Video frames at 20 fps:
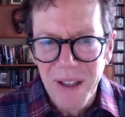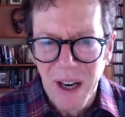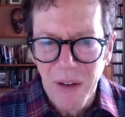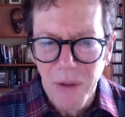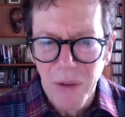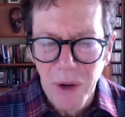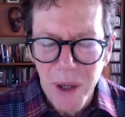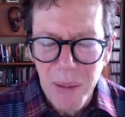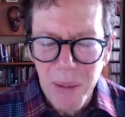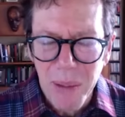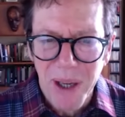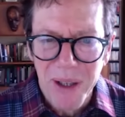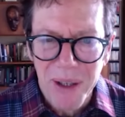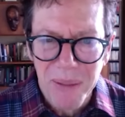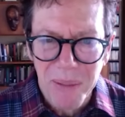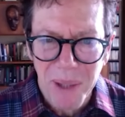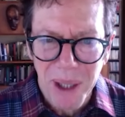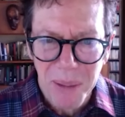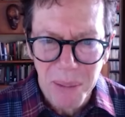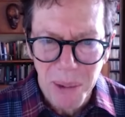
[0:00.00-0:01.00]
I wrote about it
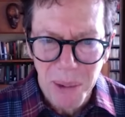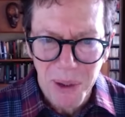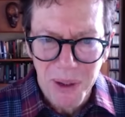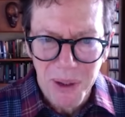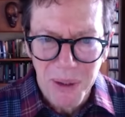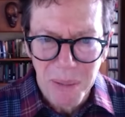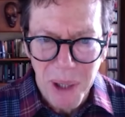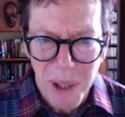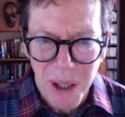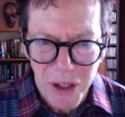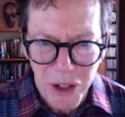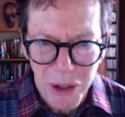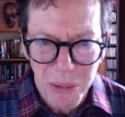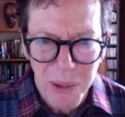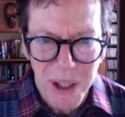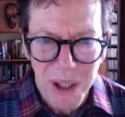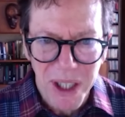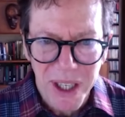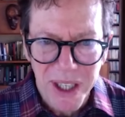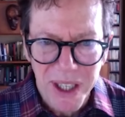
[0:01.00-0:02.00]
in my book about
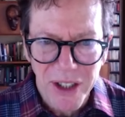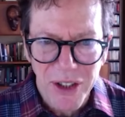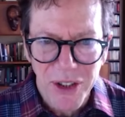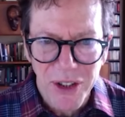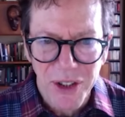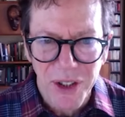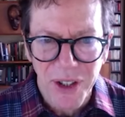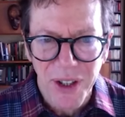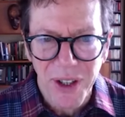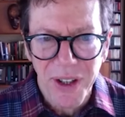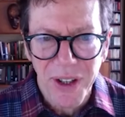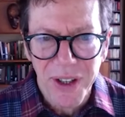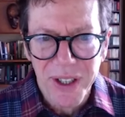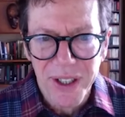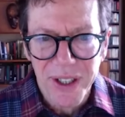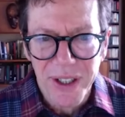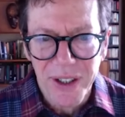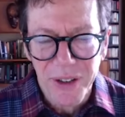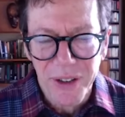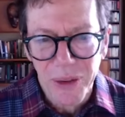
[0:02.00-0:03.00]
human nature
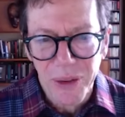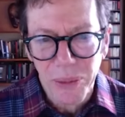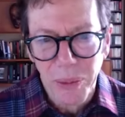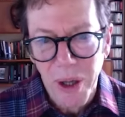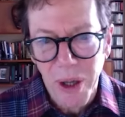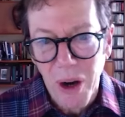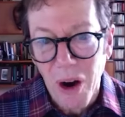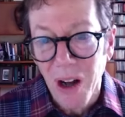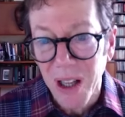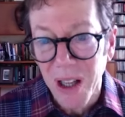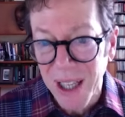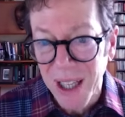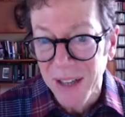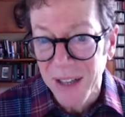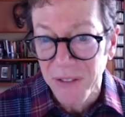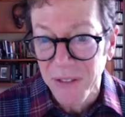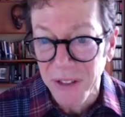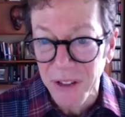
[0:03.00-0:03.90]
is we all have this